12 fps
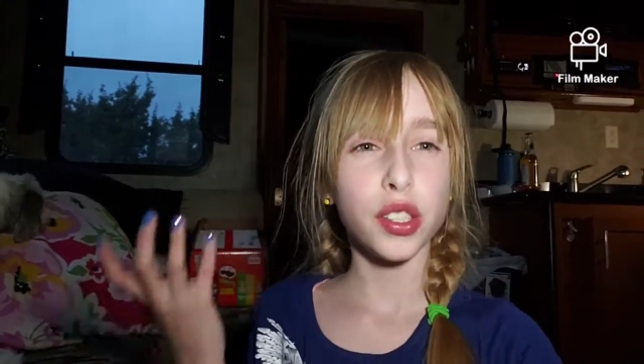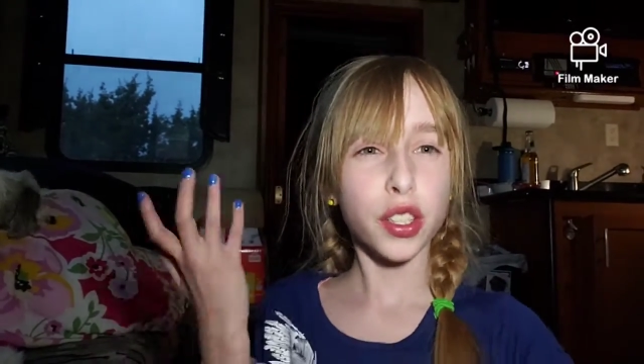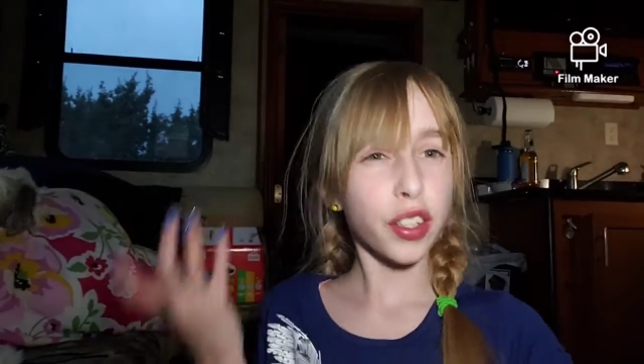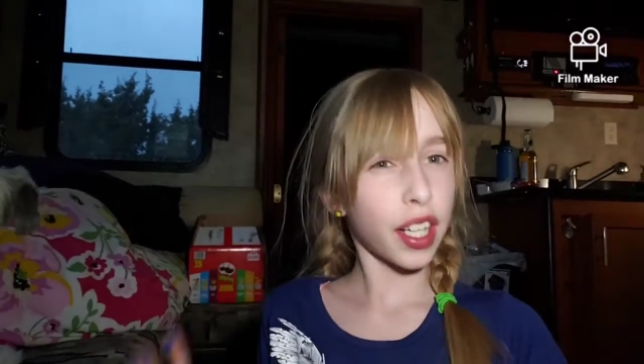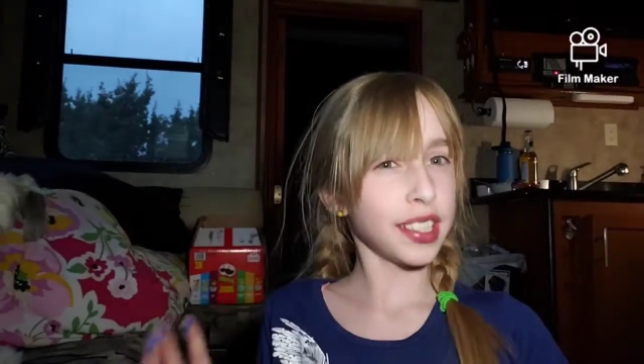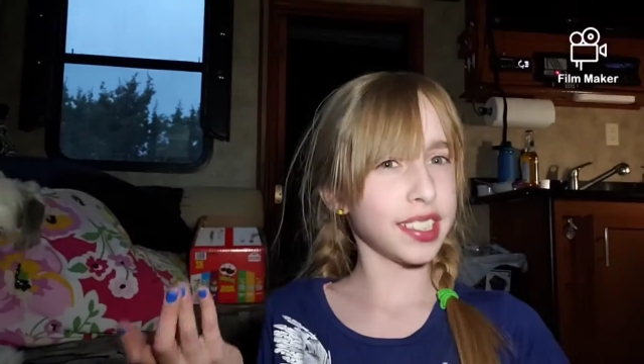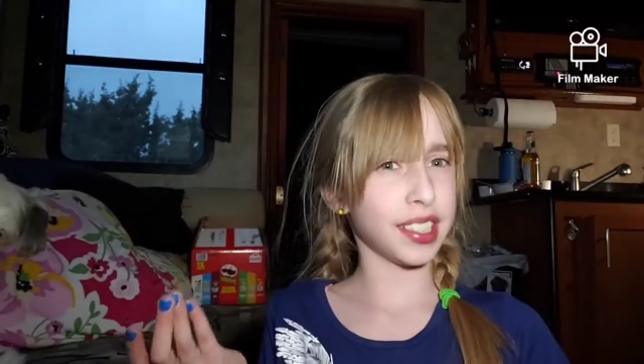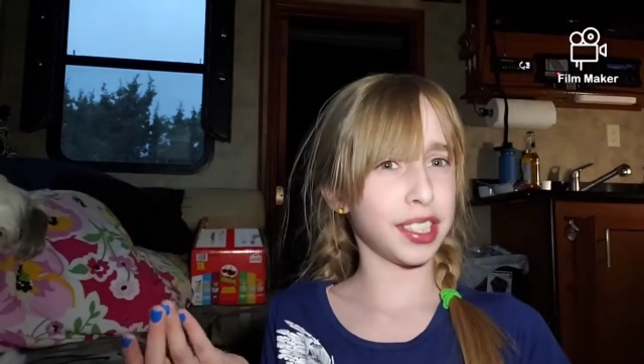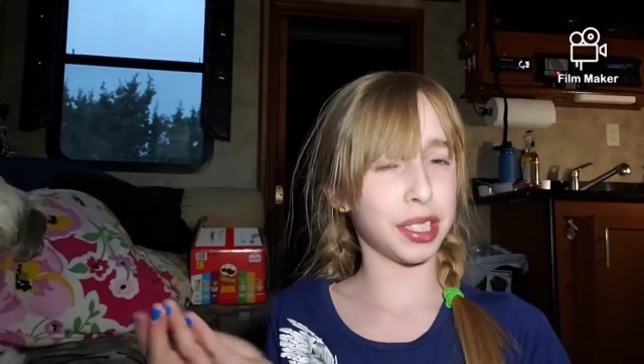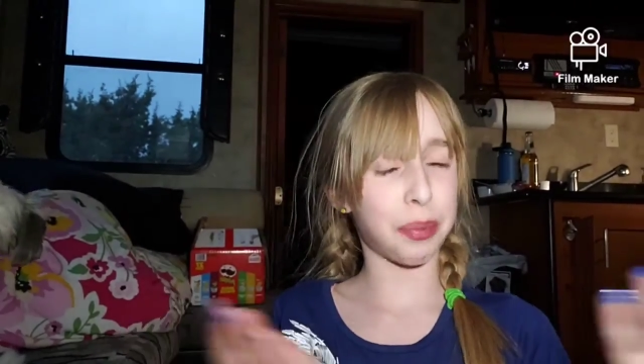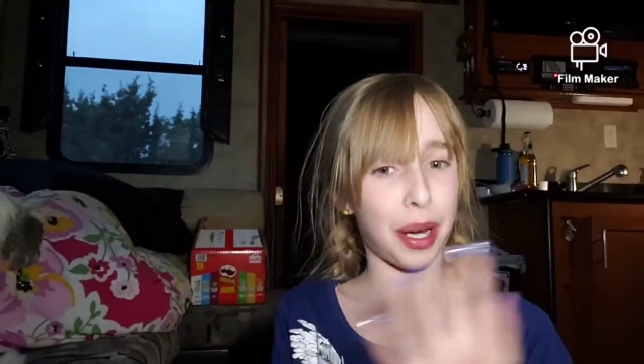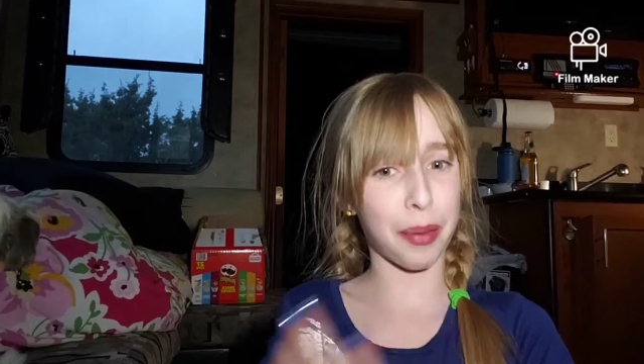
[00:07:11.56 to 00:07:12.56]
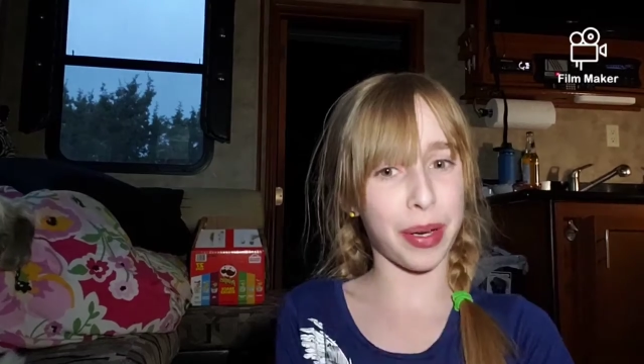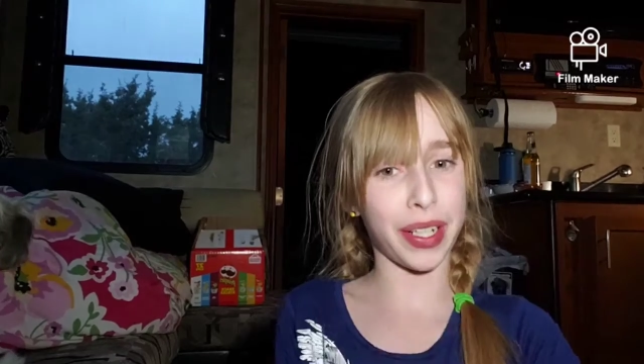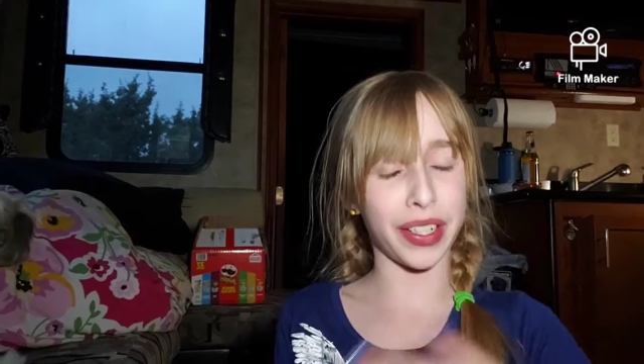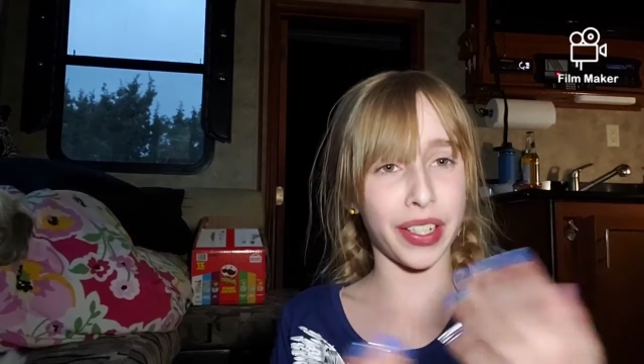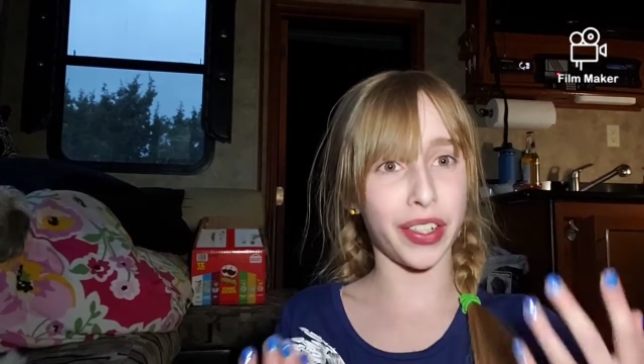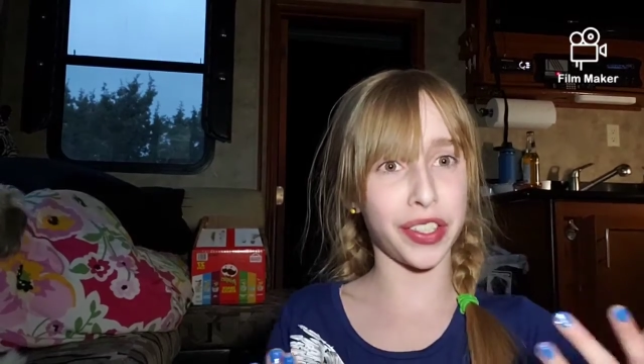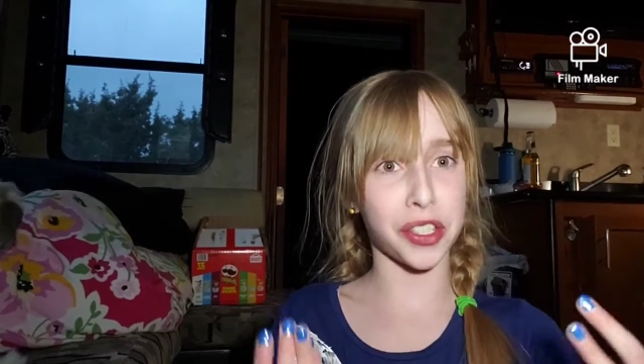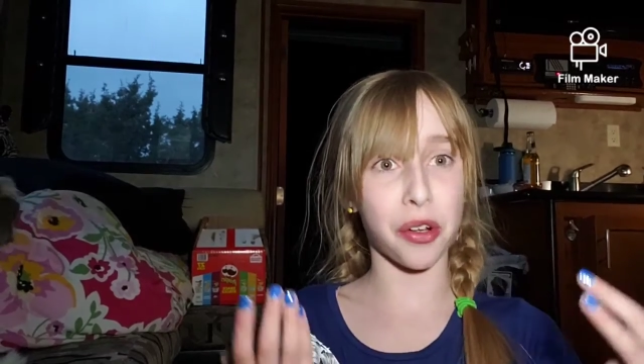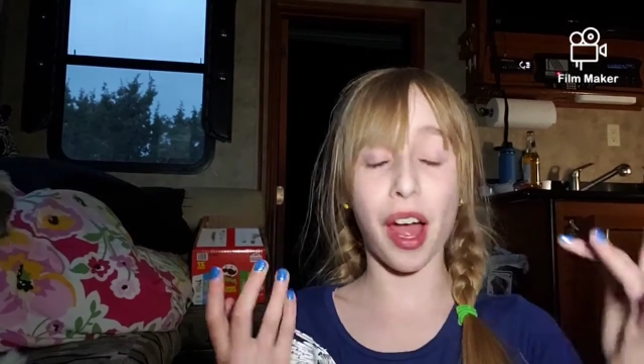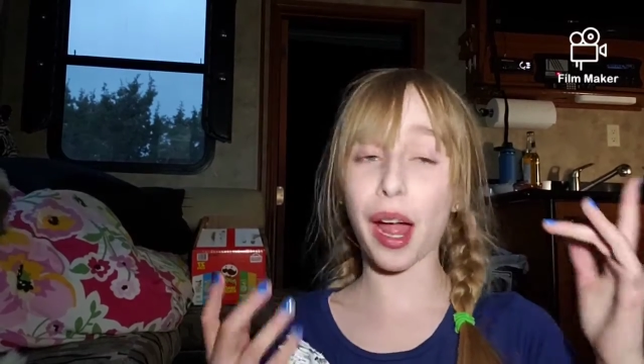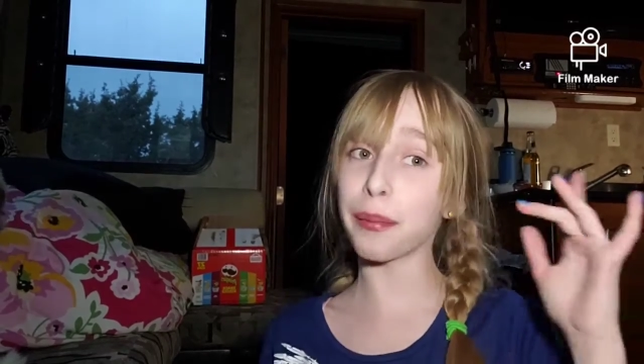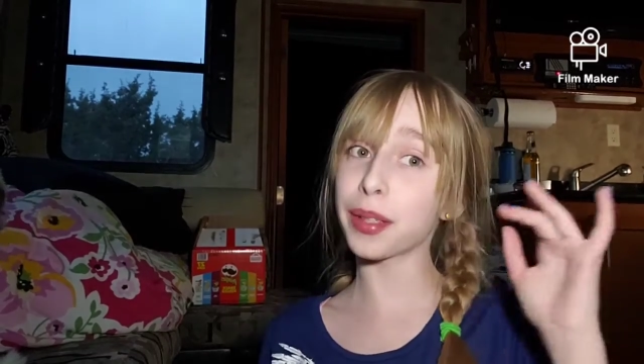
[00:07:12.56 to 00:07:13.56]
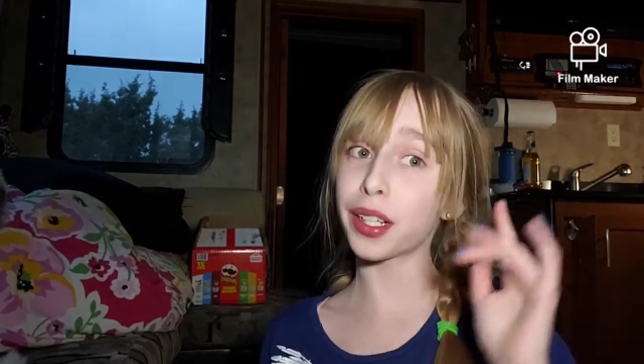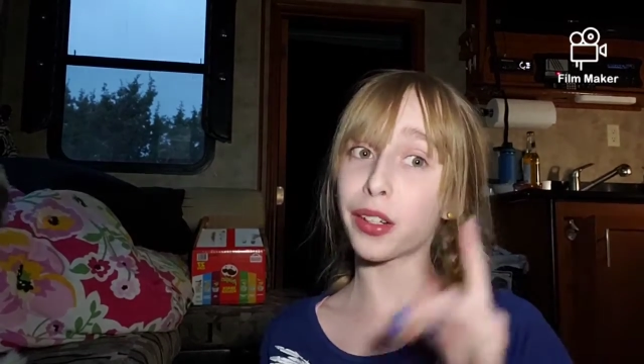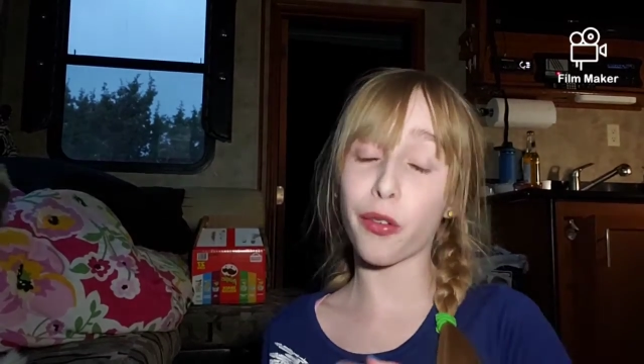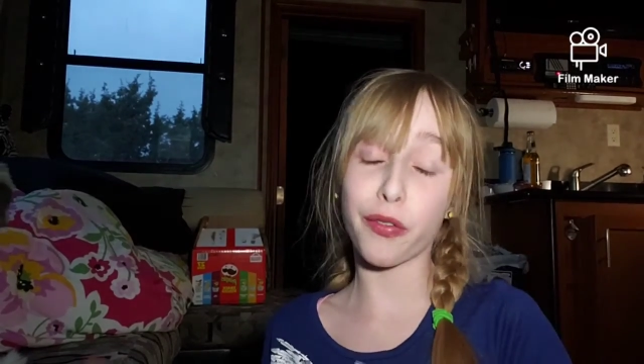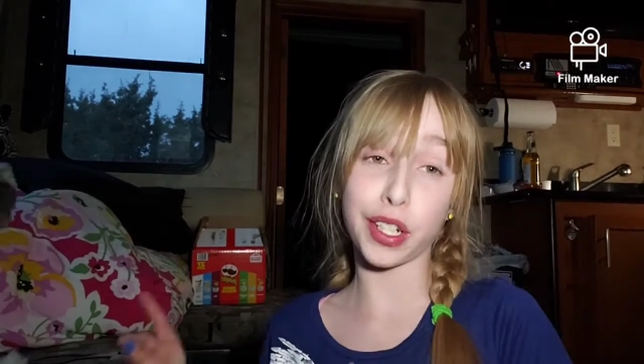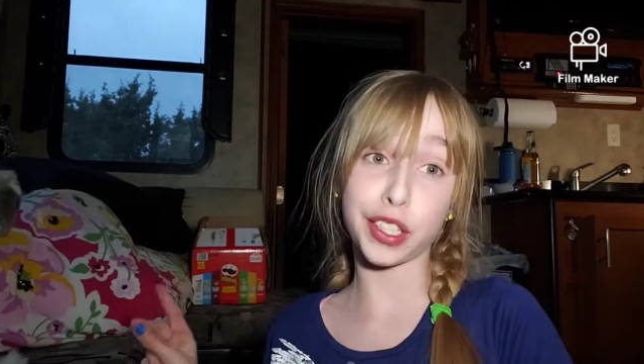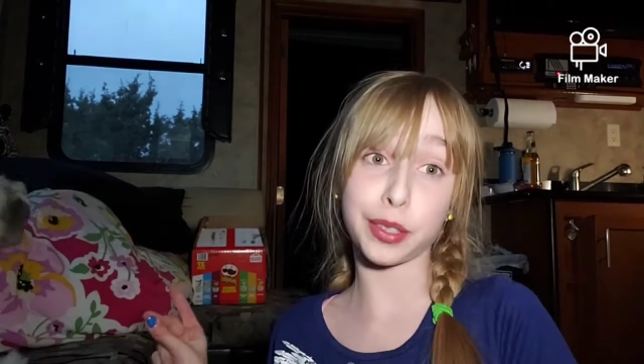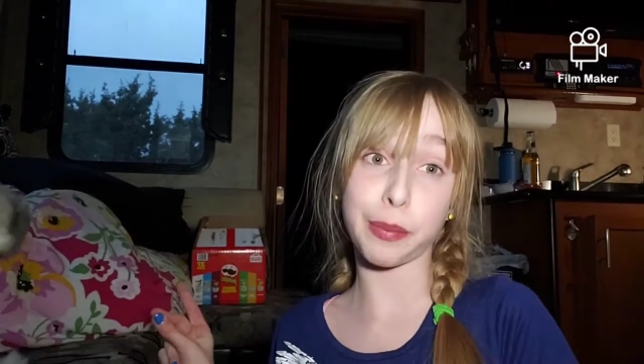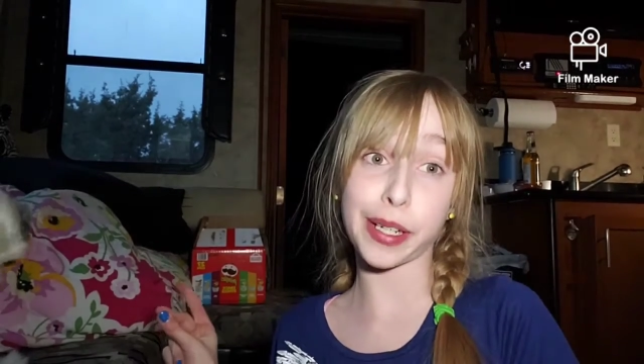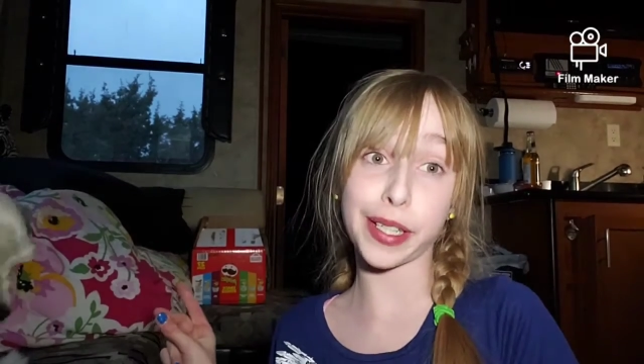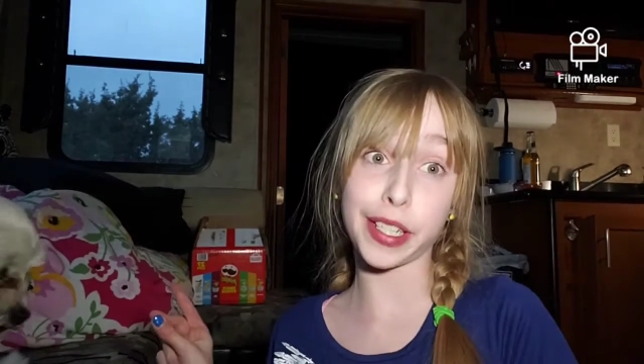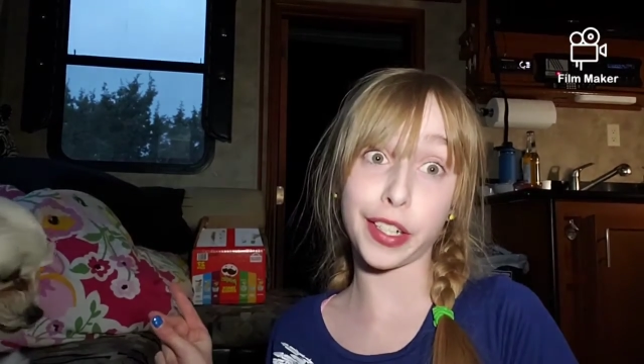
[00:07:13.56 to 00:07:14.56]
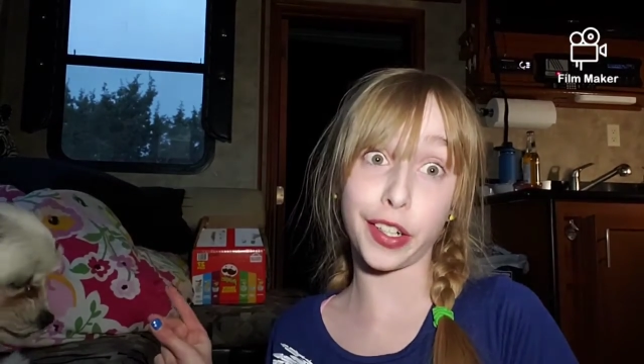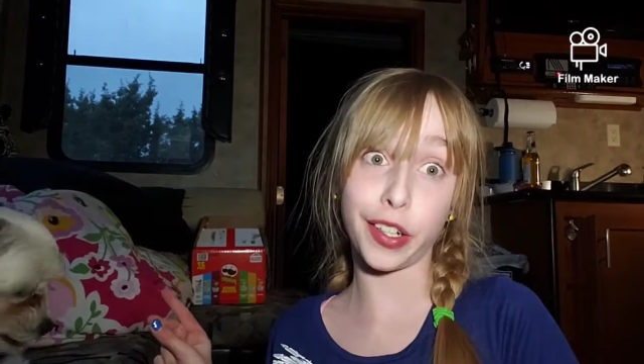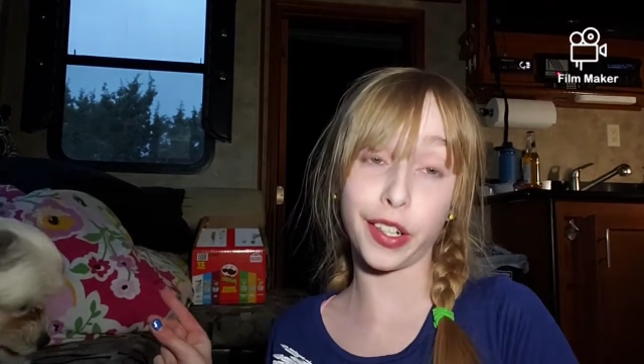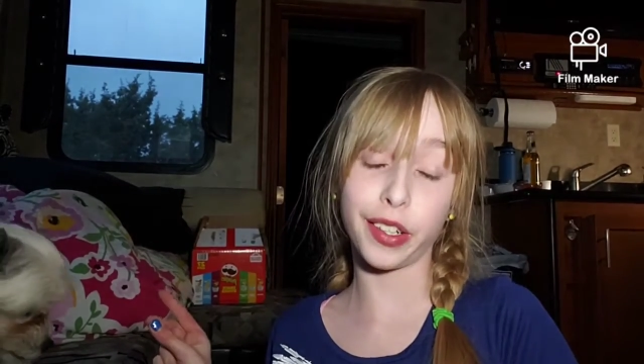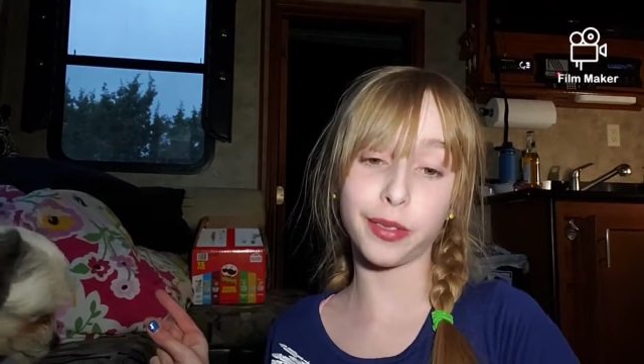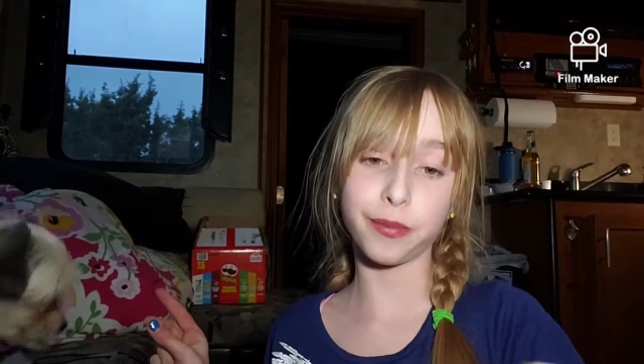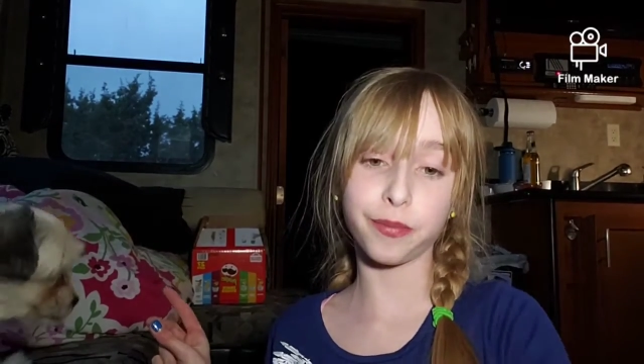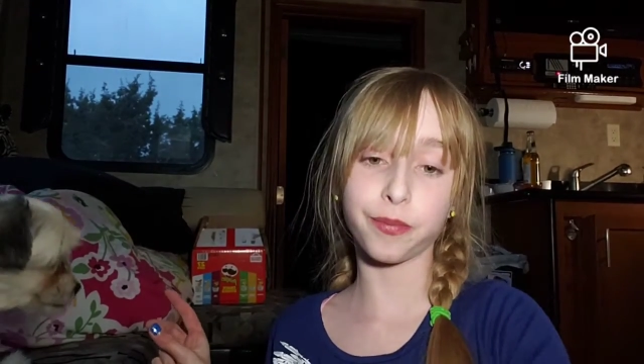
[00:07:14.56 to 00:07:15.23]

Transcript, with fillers: So guys, this is part of my dinner, so I'm gonna go finish my dinner.